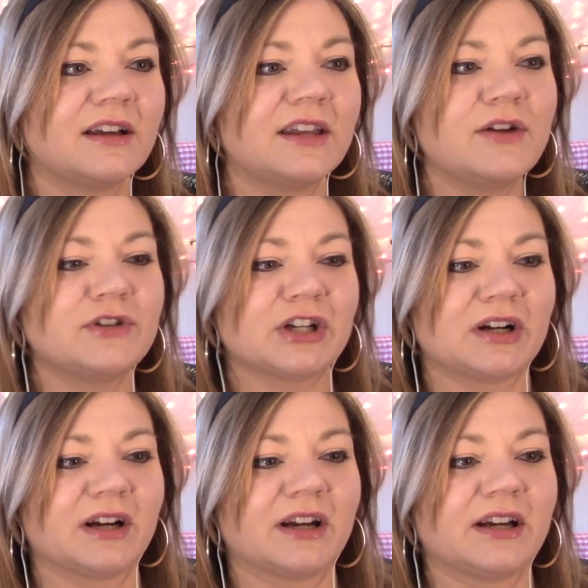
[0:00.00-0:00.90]
You
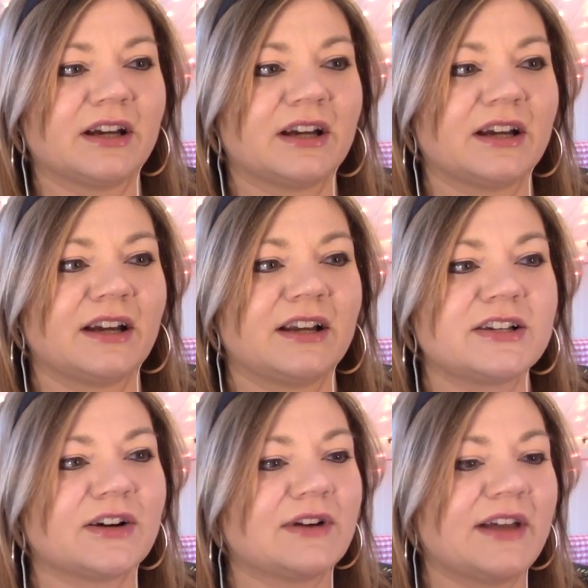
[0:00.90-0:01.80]
jerk.
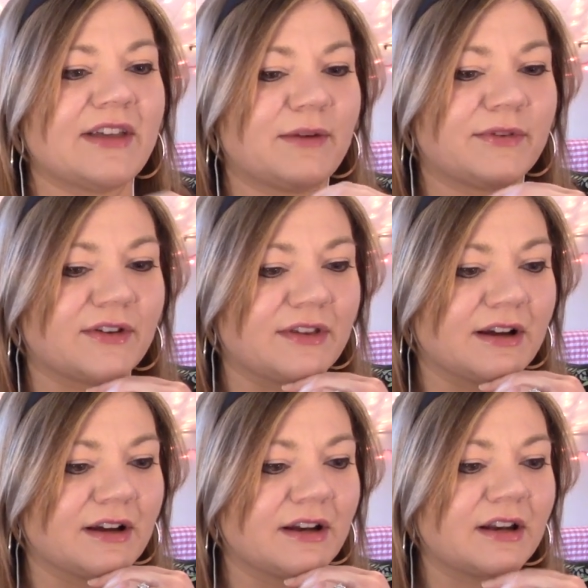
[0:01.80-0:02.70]
Don't end the episode
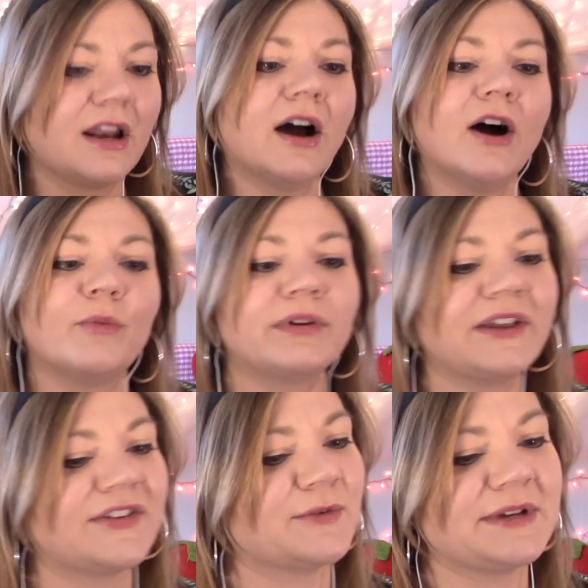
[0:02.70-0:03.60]
there. No,
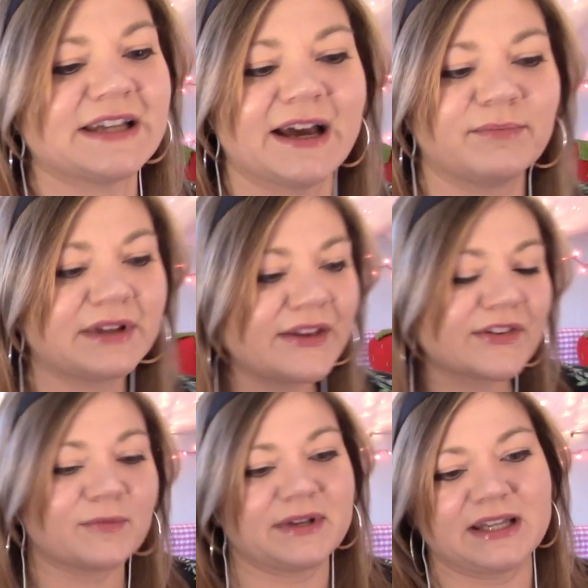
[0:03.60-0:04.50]
please don't be dead. Please
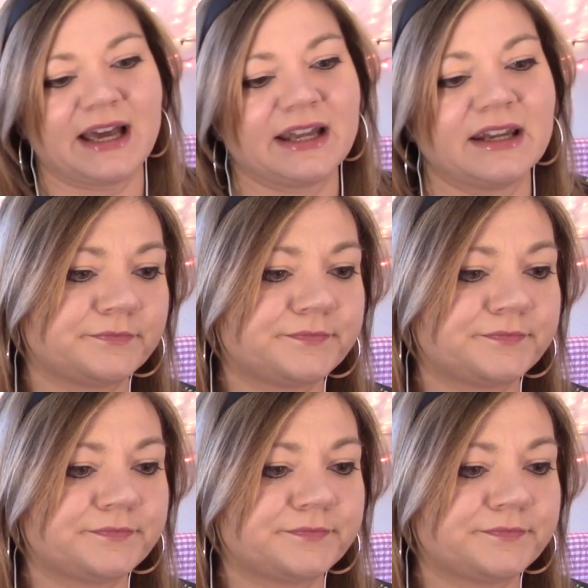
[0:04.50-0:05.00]
don't be dead.